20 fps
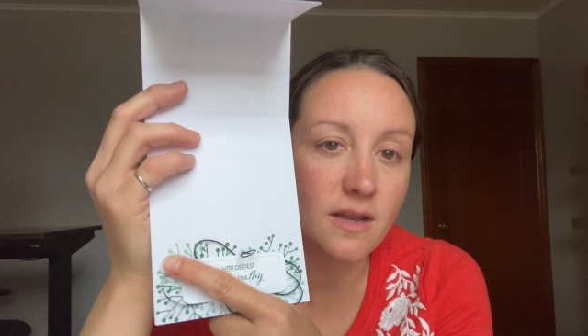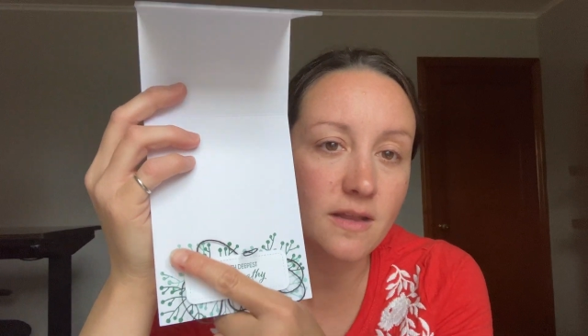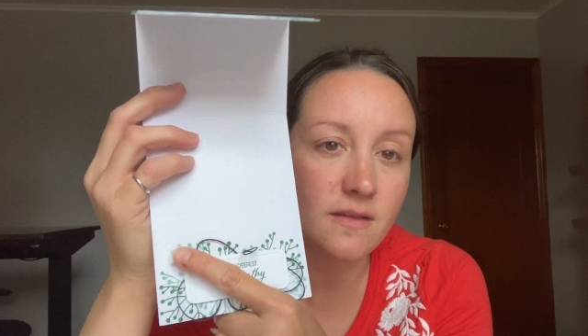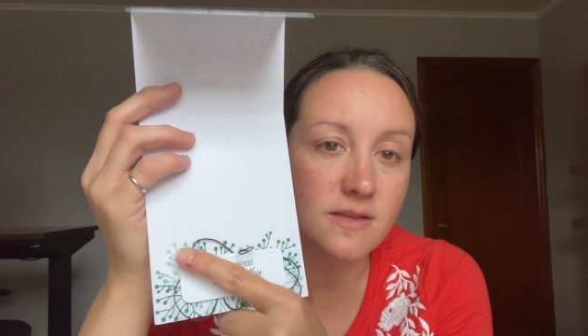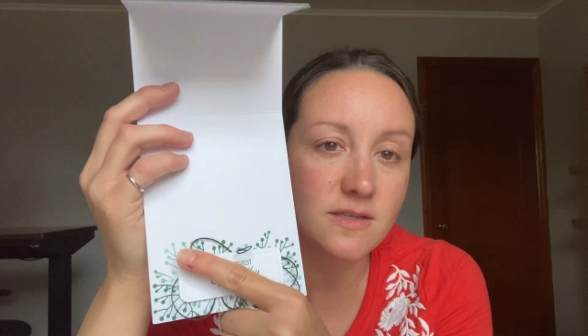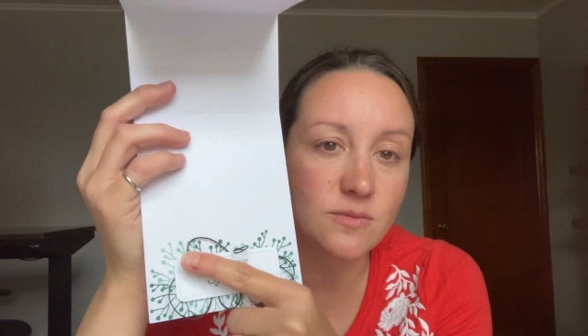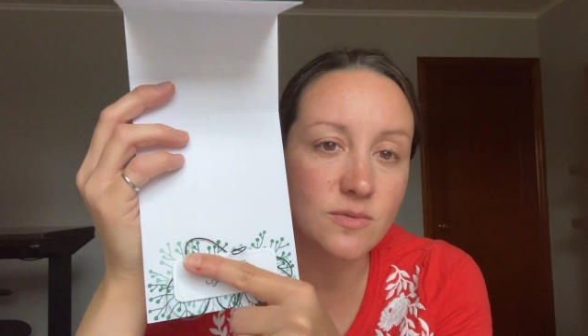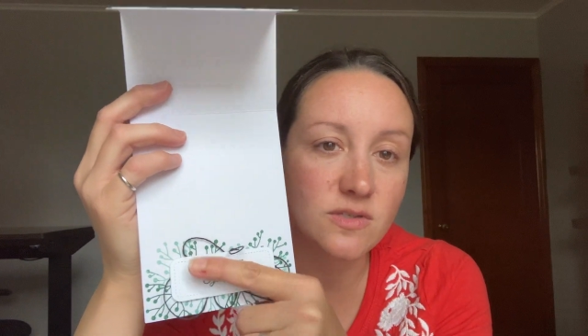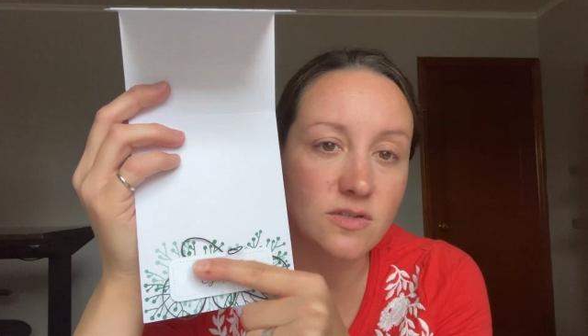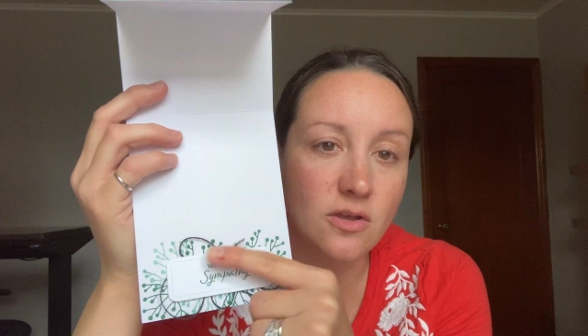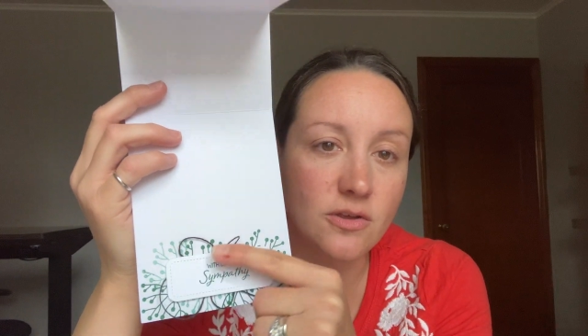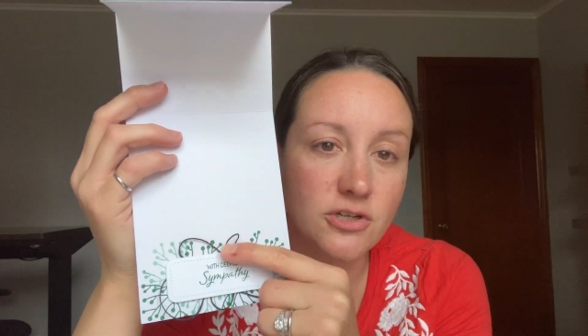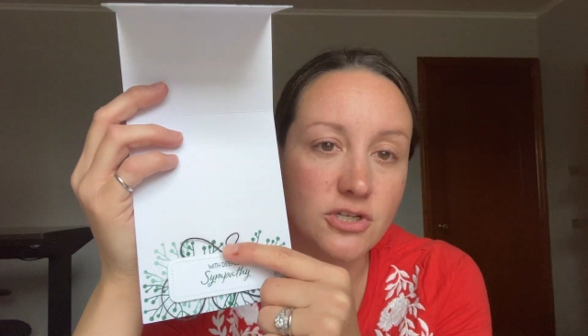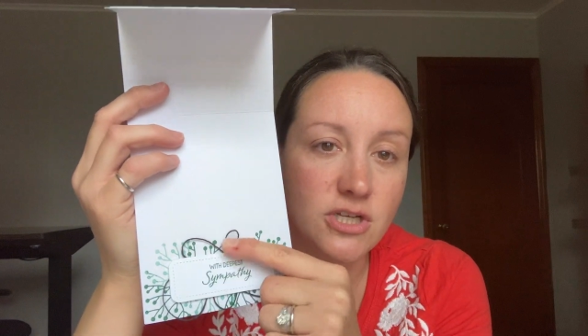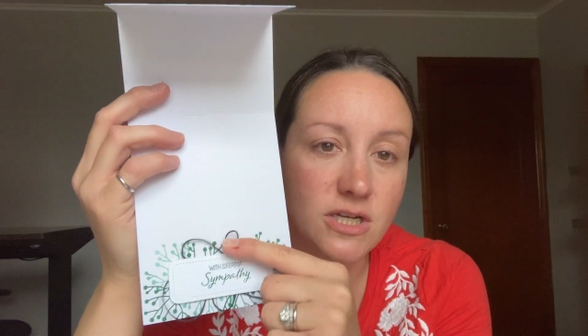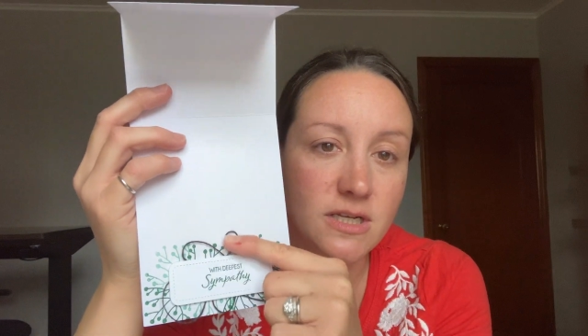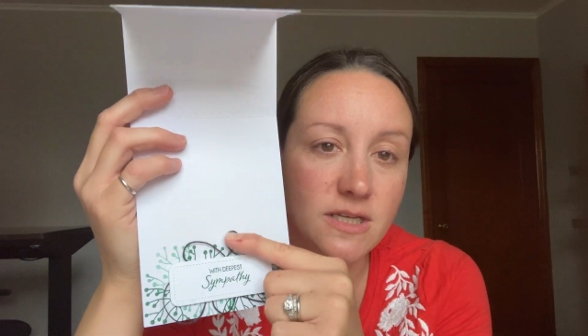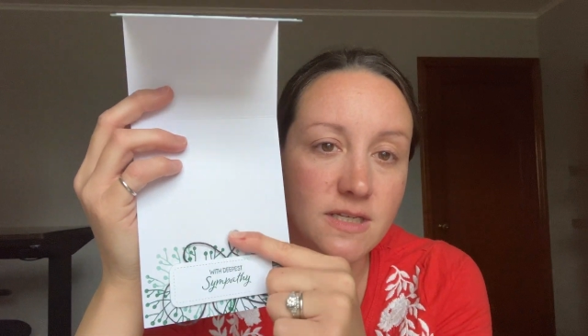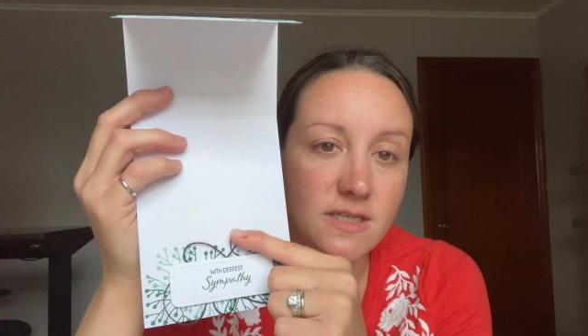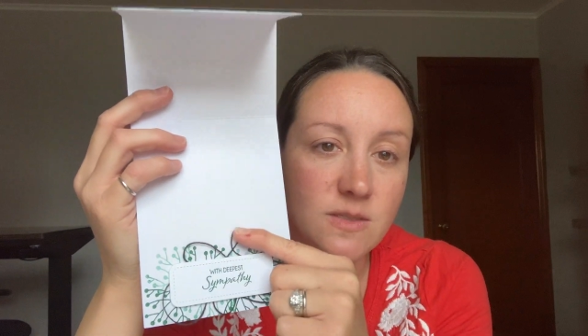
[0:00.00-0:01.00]
and this was all
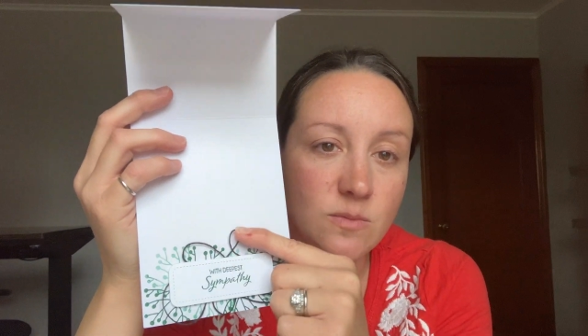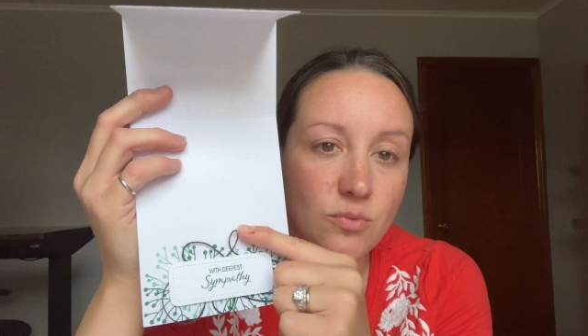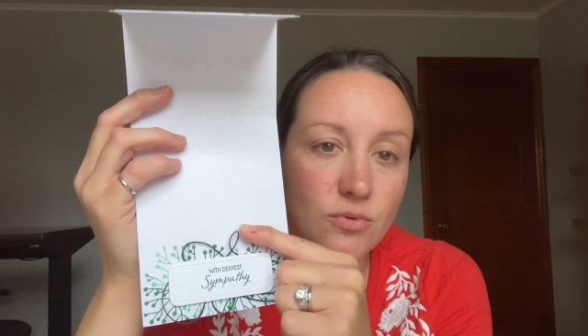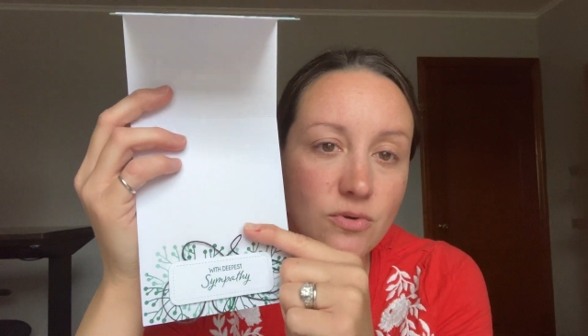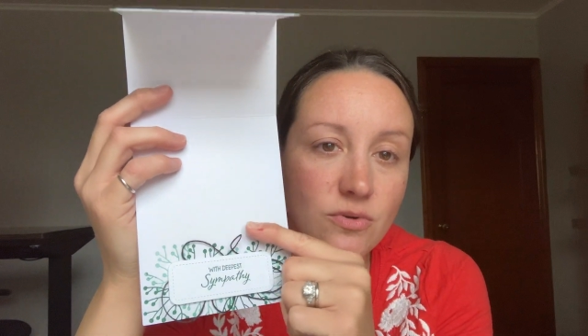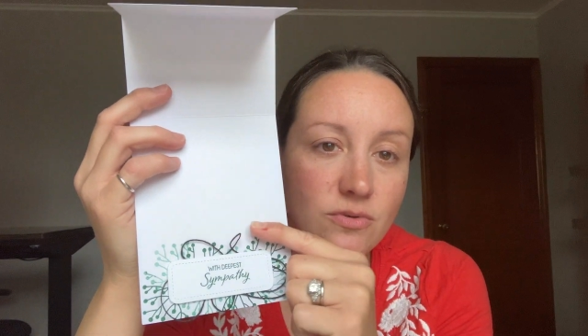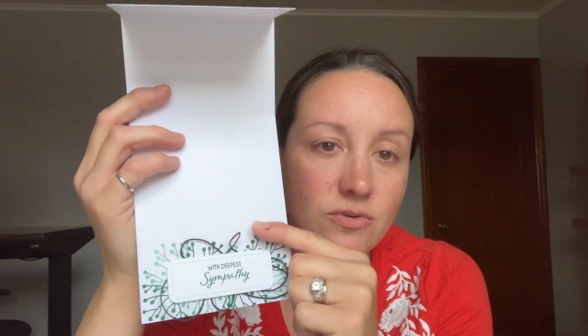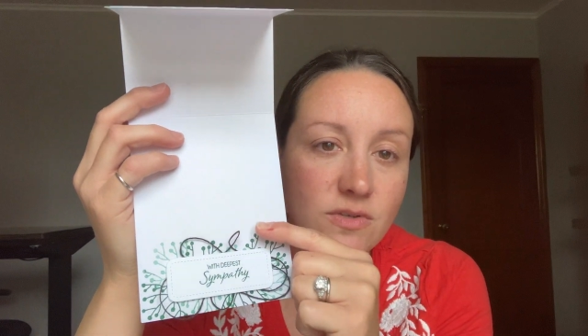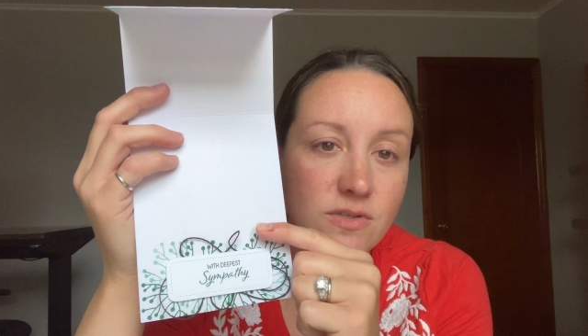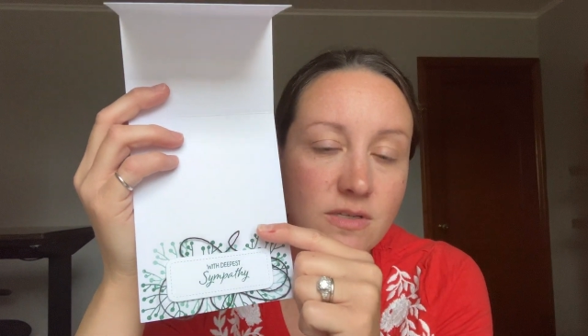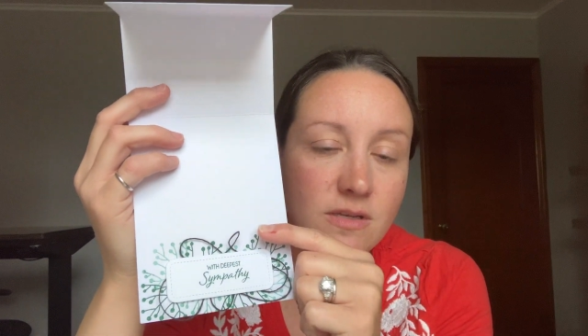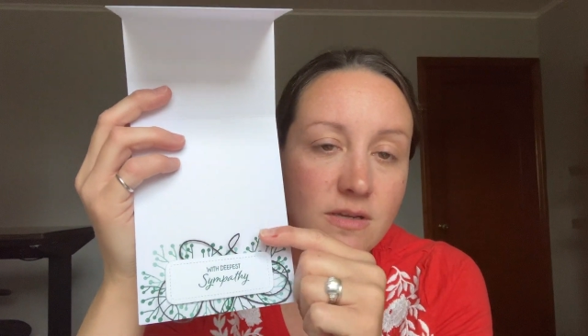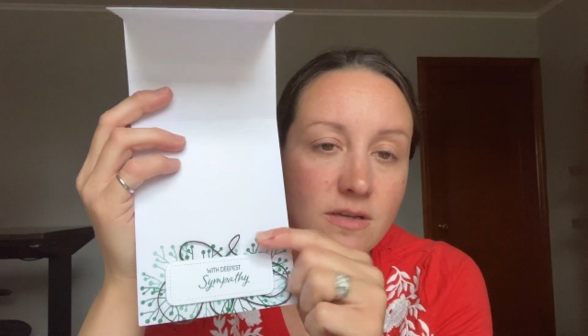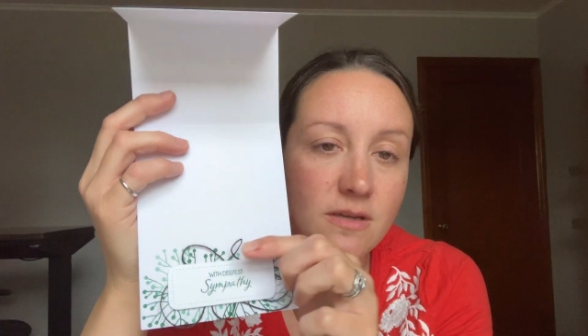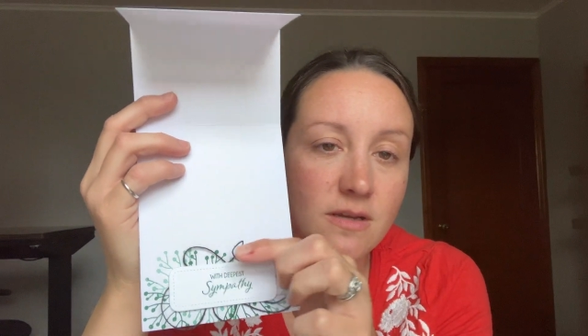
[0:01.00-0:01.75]
shaded spruce.